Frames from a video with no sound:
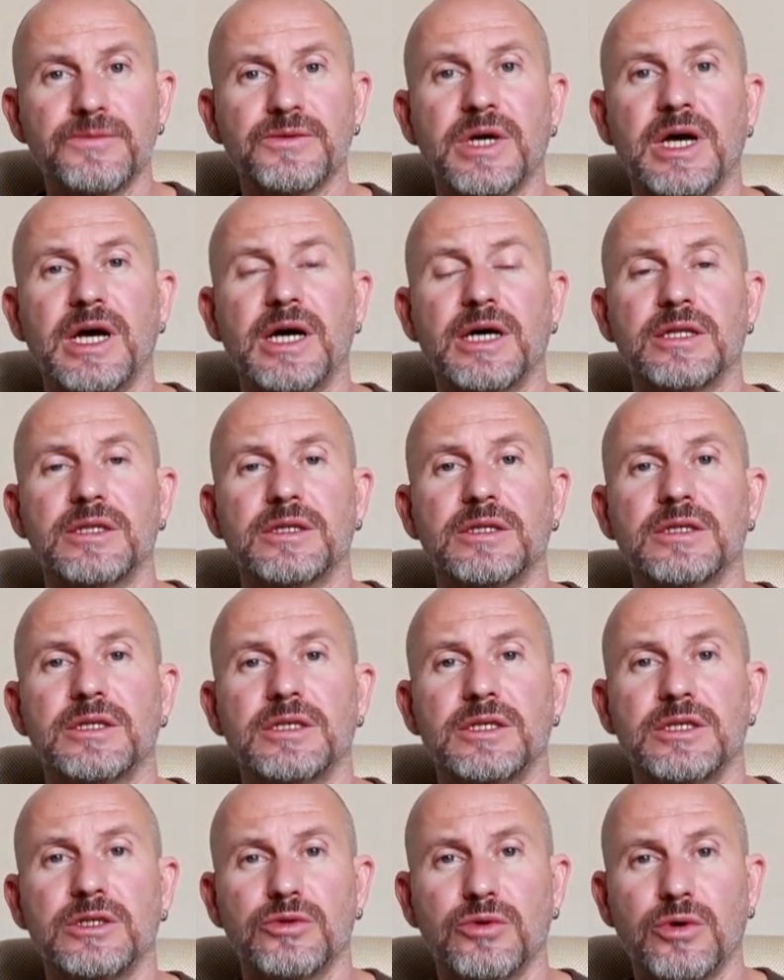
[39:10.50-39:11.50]
And
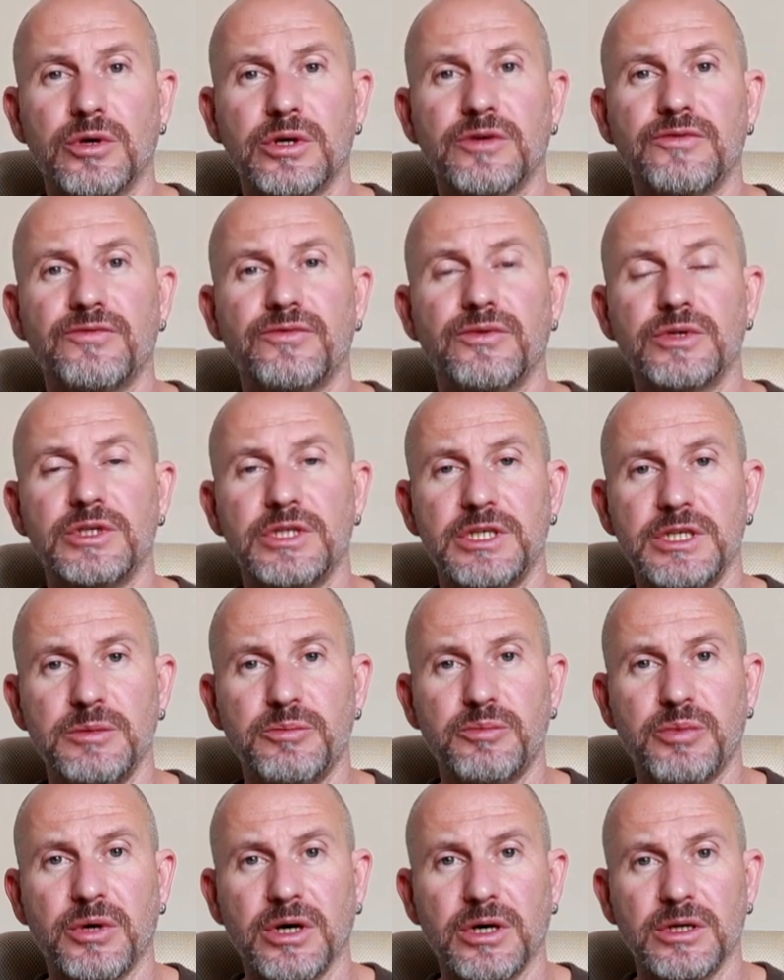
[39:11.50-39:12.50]
in order for
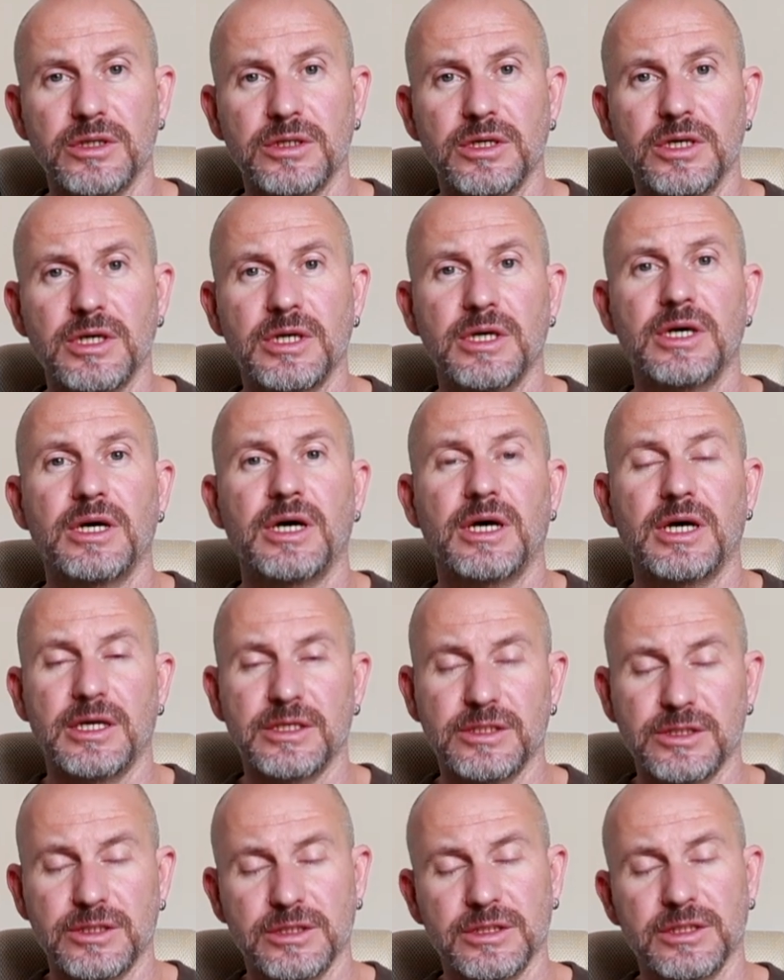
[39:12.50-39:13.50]
teapot,
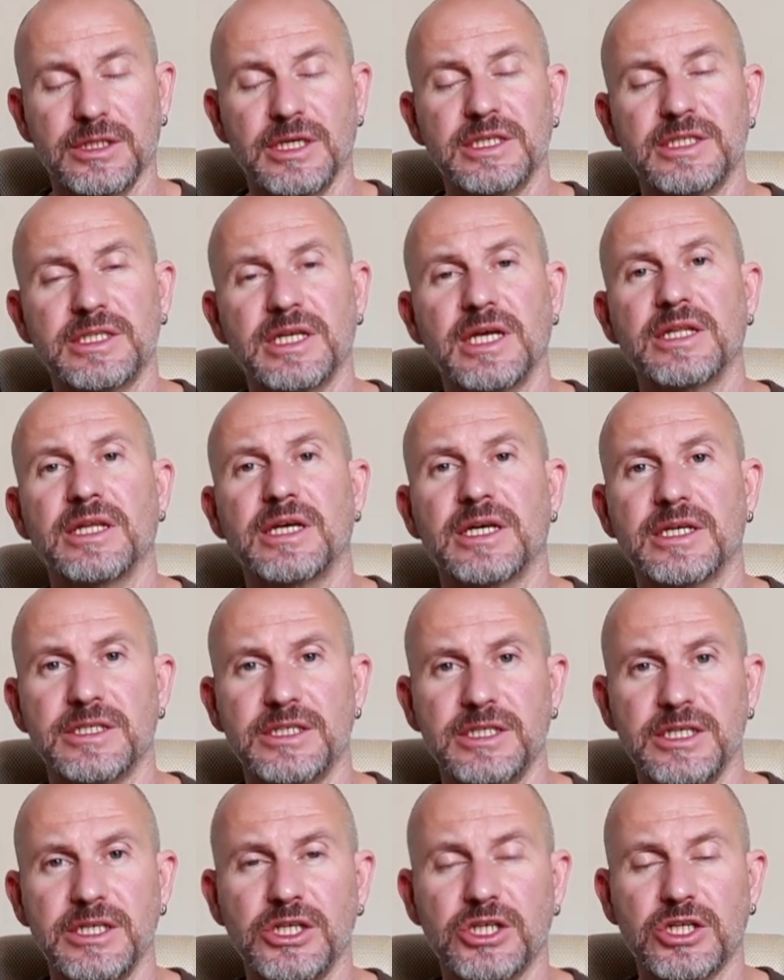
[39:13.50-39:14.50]
as they say, like
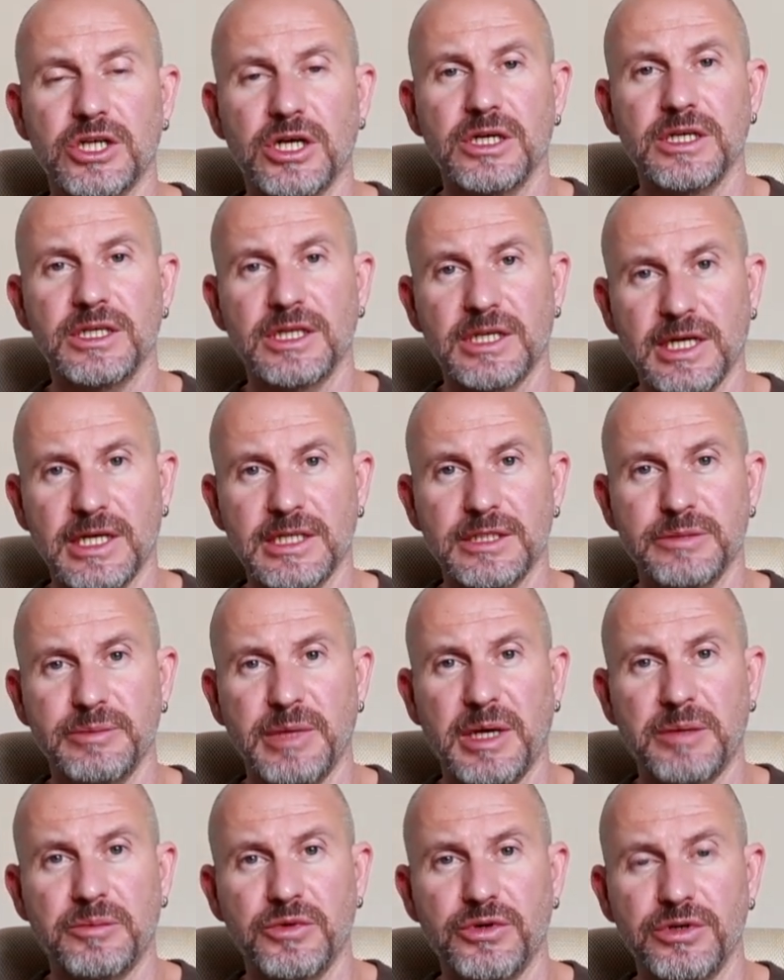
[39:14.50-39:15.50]
Zisha, it has
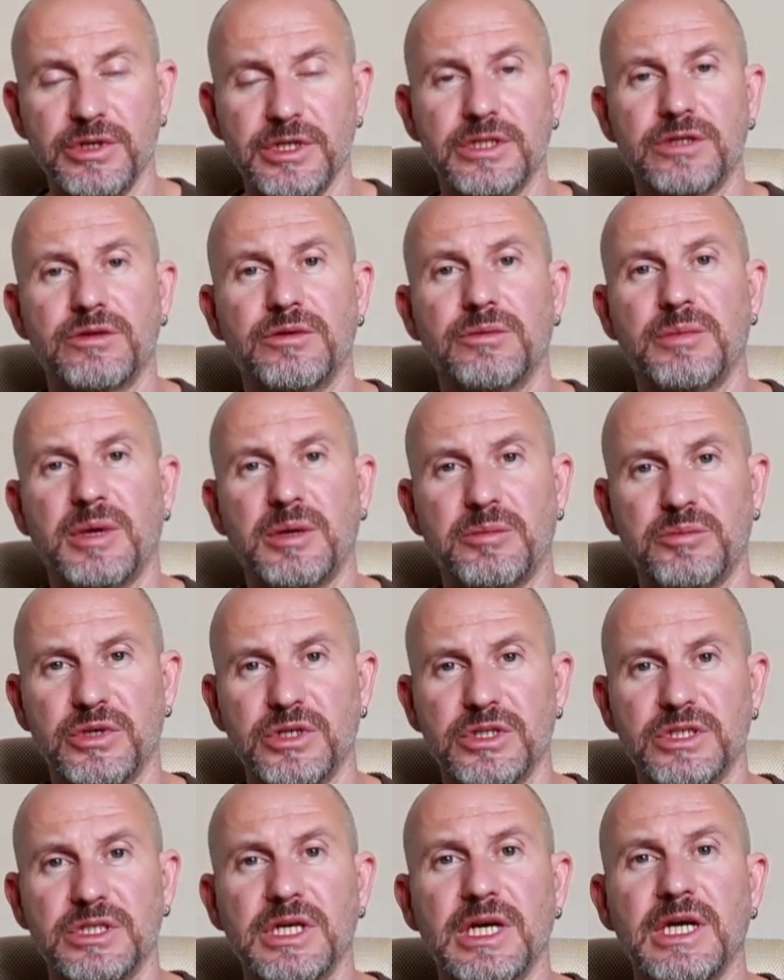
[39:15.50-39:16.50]
memory, it
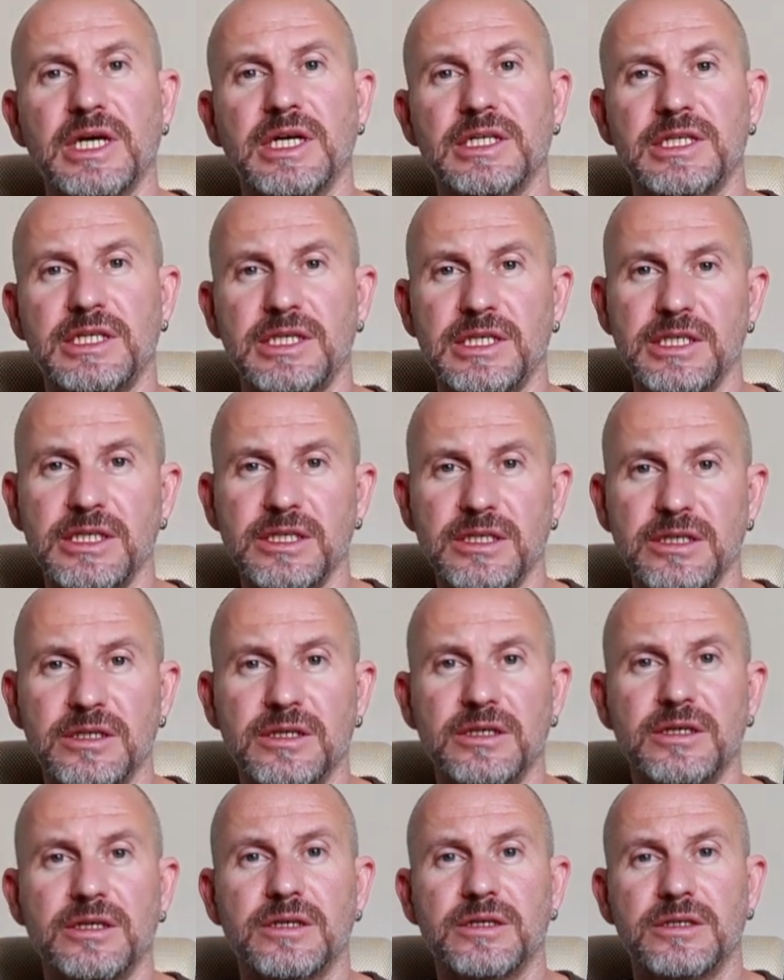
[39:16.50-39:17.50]
remembers
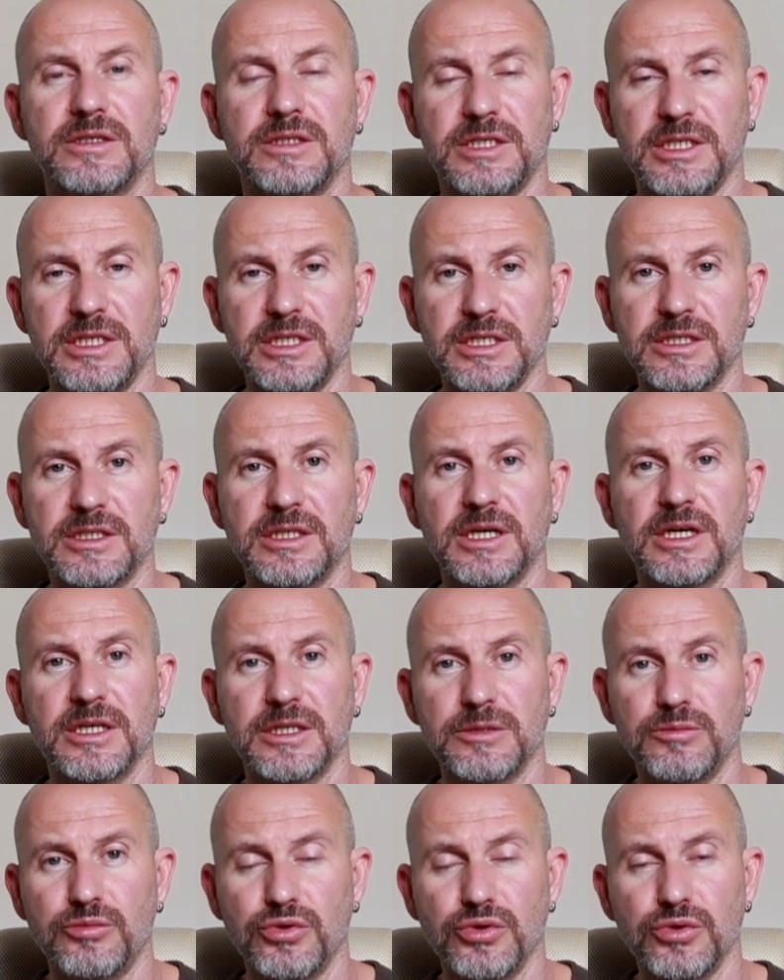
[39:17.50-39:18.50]
teas that
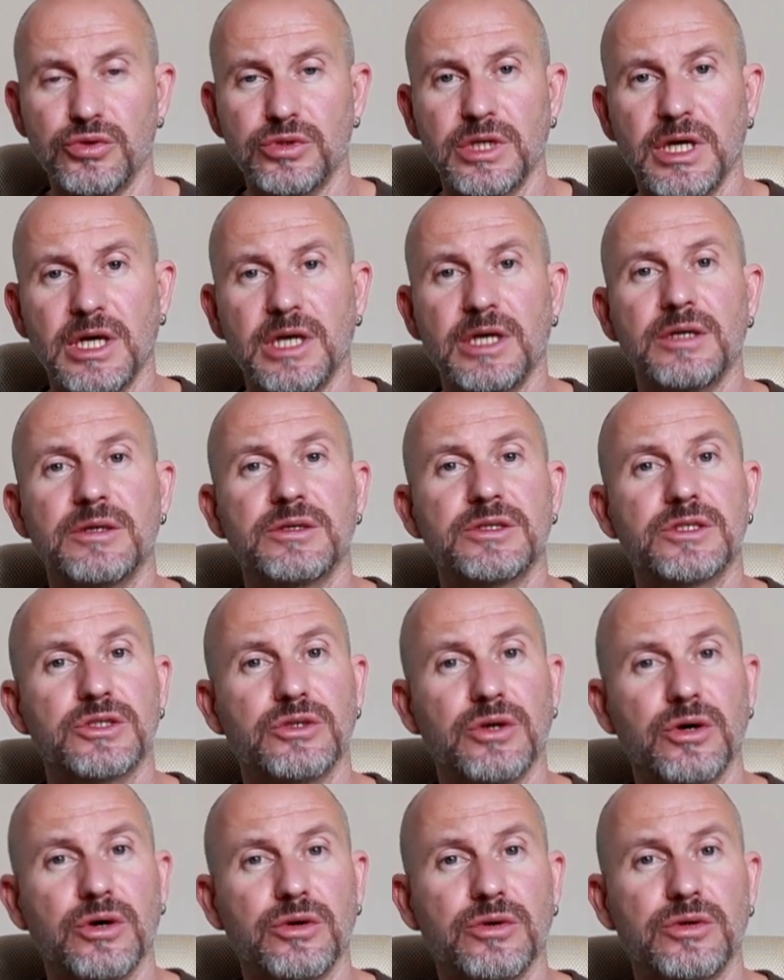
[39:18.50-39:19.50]
it brews.
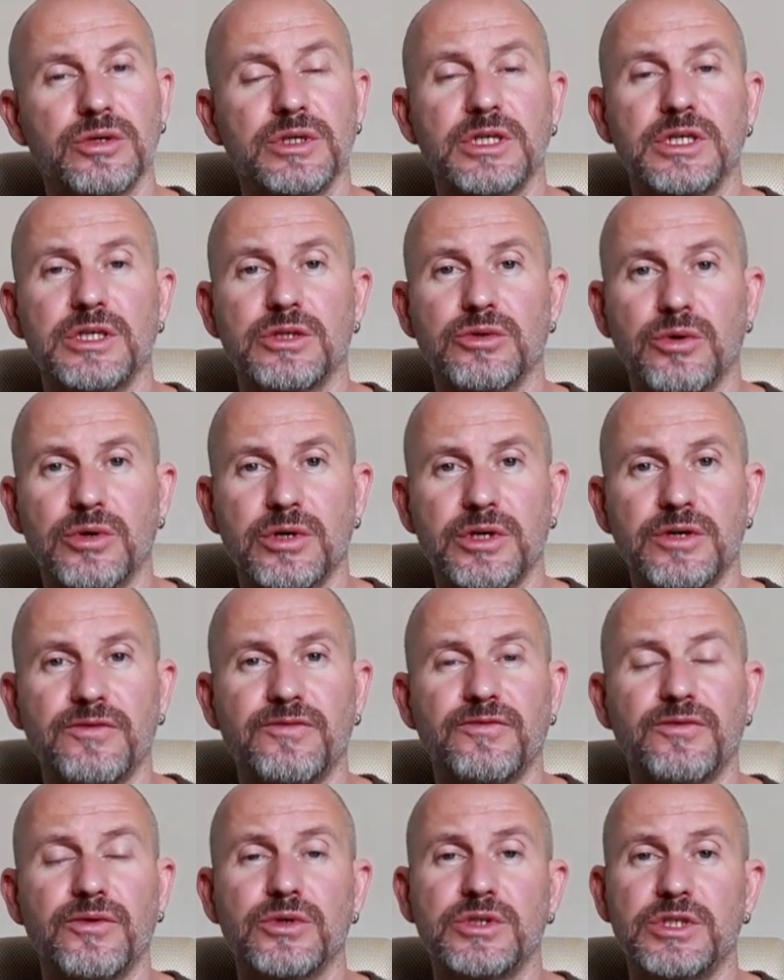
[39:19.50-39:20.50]
So in order
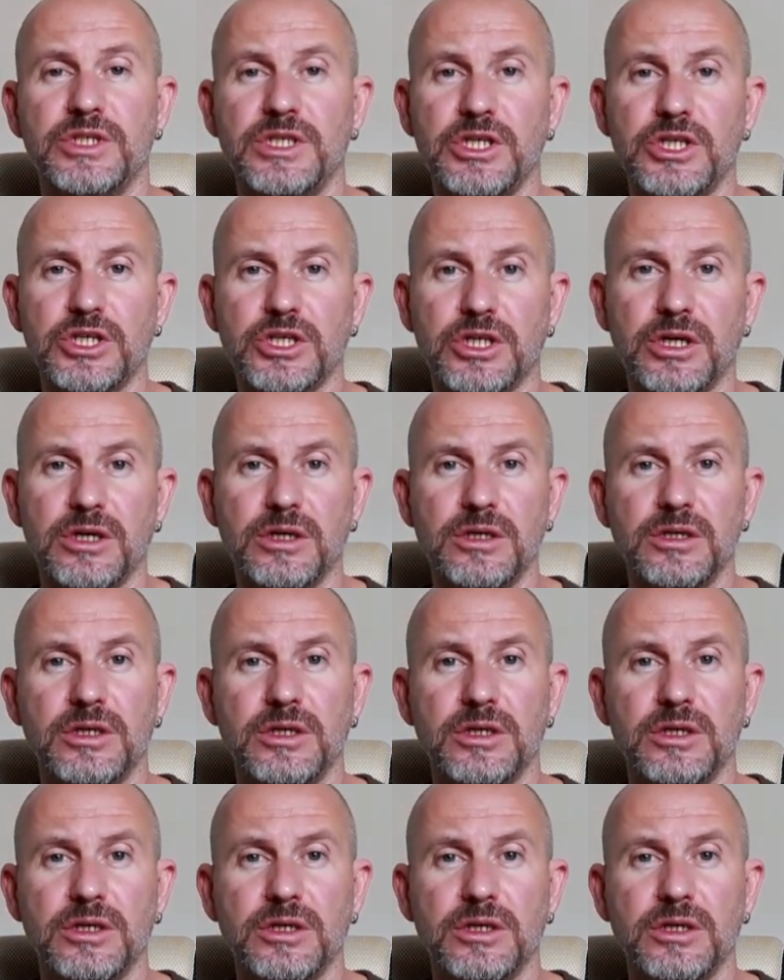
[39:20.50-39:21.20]
for Zisha